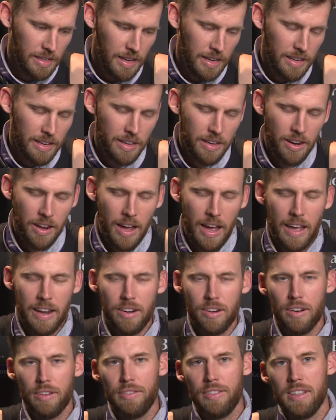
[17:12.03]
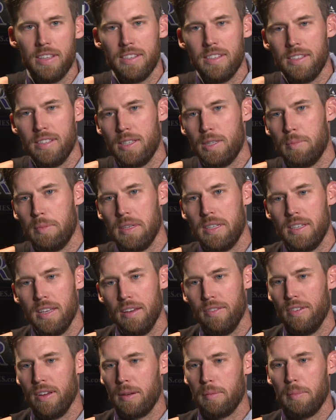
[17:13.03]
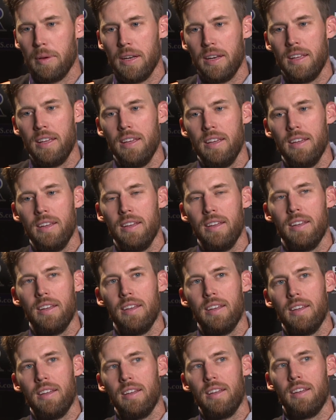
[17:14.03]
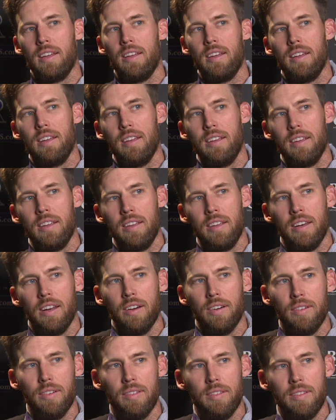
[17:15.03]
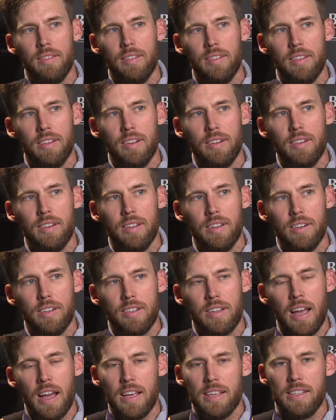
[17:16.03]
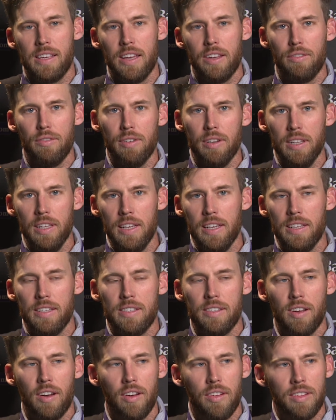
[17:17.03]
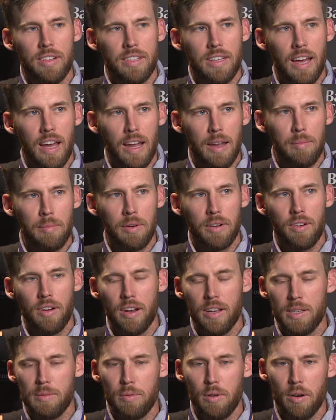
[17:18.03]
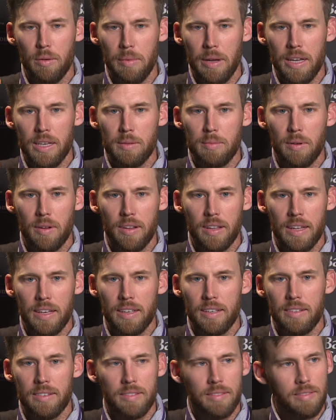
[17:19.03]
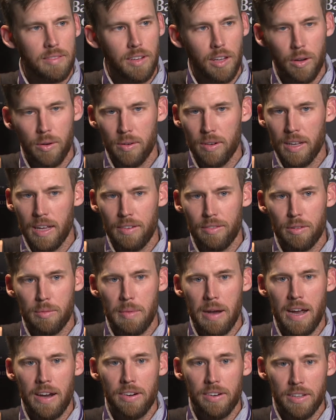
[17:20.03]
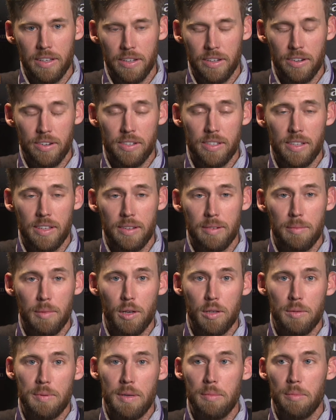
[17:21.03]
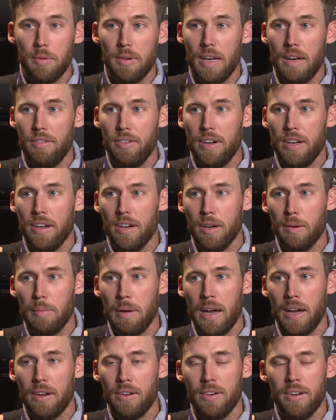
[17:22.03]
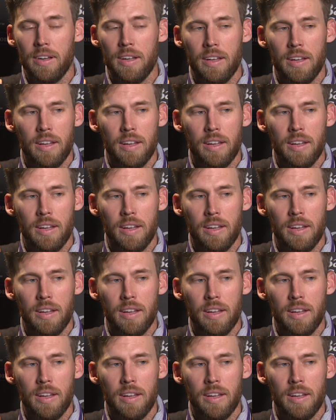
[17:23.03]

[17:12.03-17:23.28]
you know, I don't know if this isn't specific, but he, you know, there's guys getting released all the time across pro baseball, like lower level minor leaguers that most people never hear about.